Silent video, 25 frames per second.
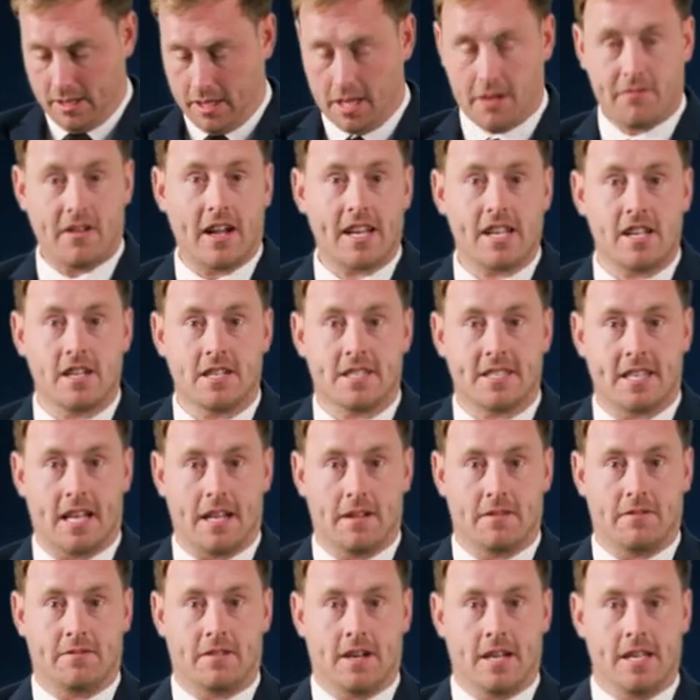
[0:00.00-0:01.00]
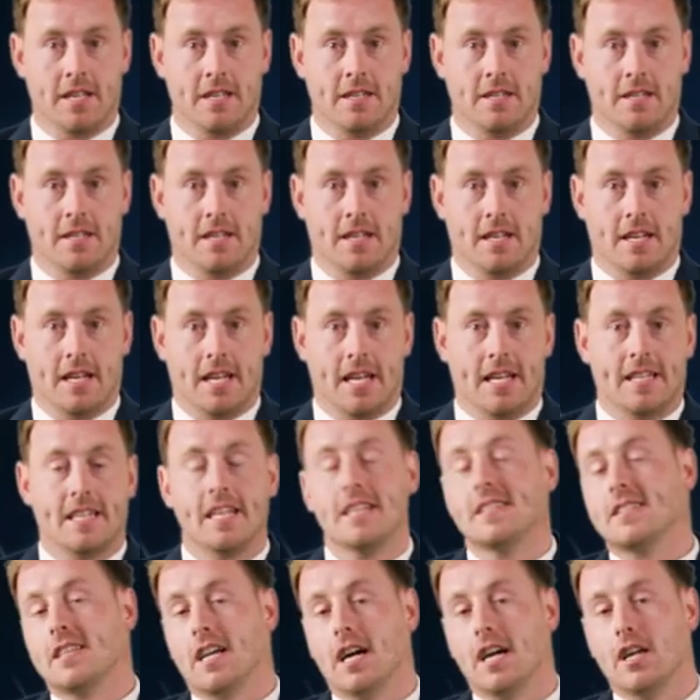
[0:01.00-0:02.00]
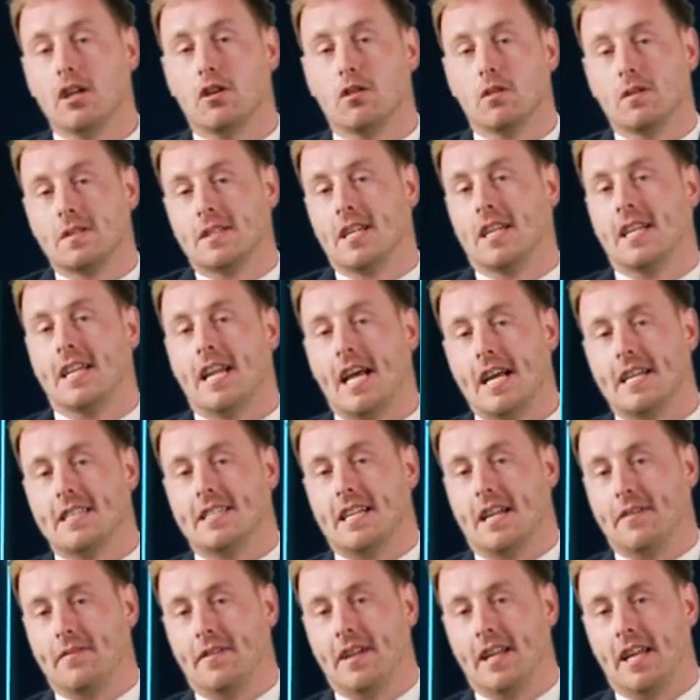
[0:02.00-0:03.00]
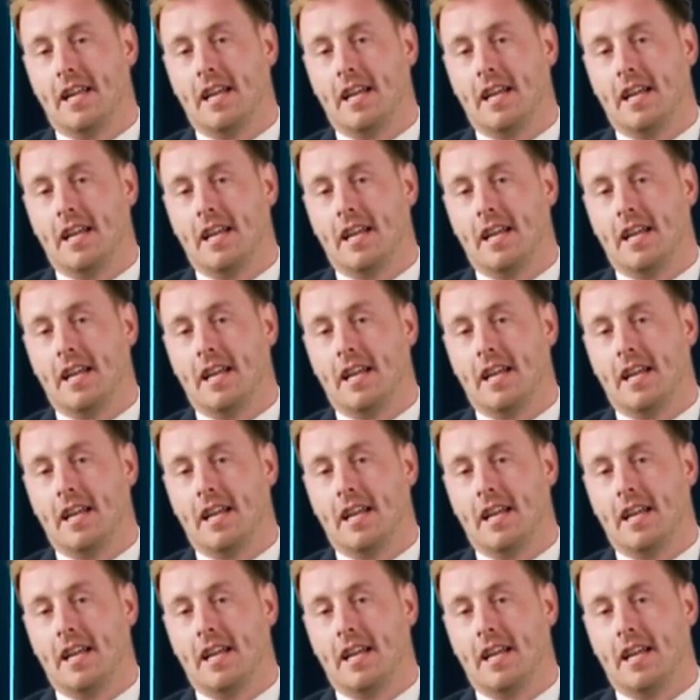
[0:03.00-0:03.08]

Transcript: You rang yourself, right? This guy goes to the next level